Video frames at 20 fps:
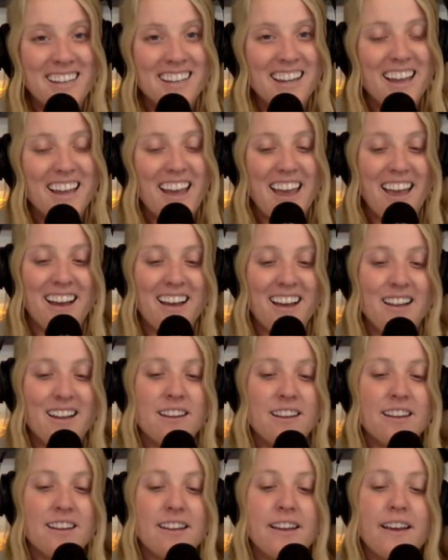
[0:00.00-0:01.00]
and
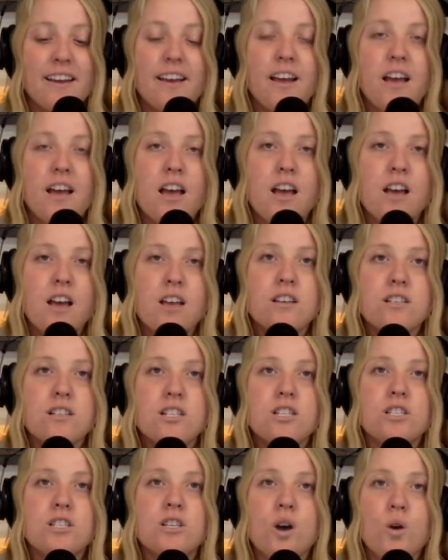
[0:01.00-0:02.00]

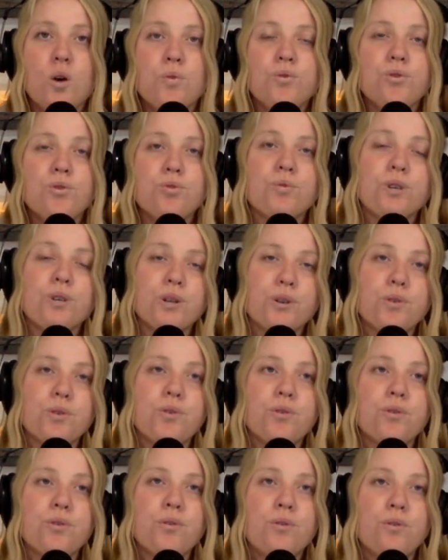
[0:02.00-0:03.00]
so
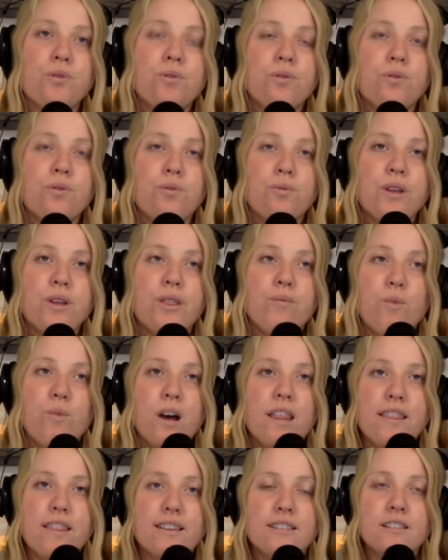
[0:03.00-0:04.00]
true with what
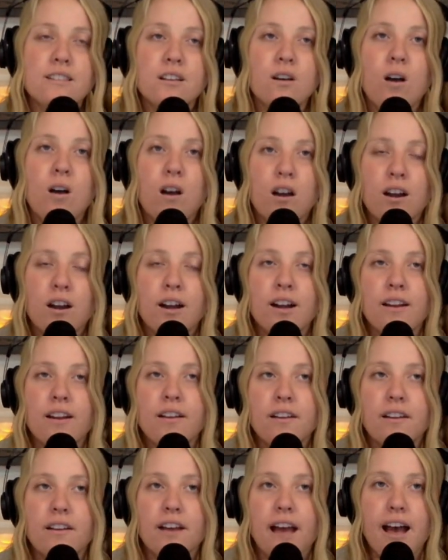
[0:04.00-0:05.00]
this card
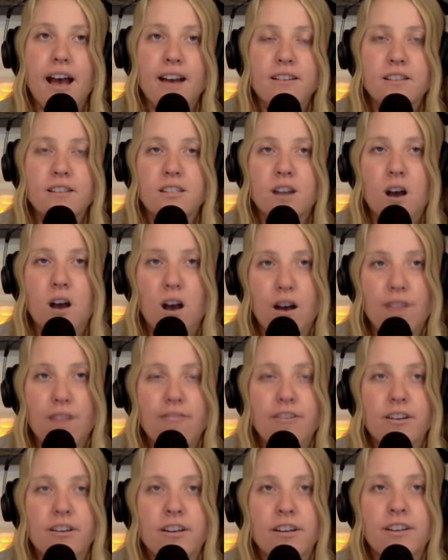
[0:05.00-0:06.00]
has to
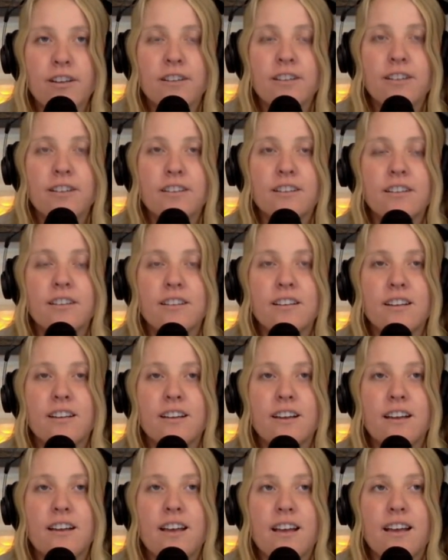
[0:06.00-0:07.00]
offer
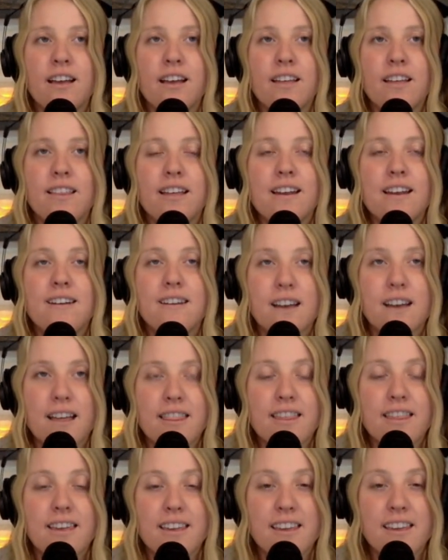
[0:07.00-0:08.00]
that
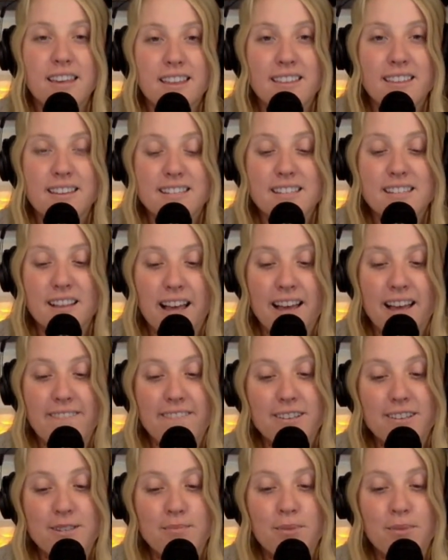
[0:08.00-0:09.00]
nothing in this life
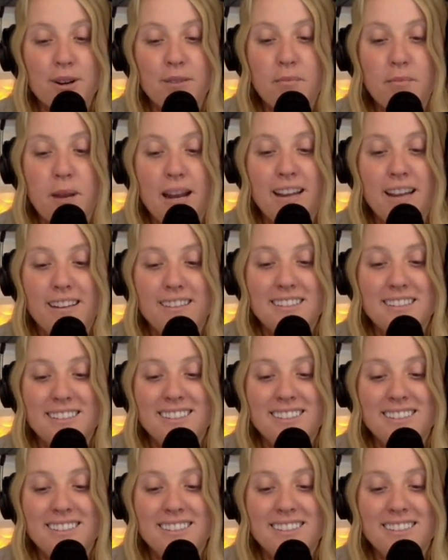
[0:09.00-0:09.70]
is permanent.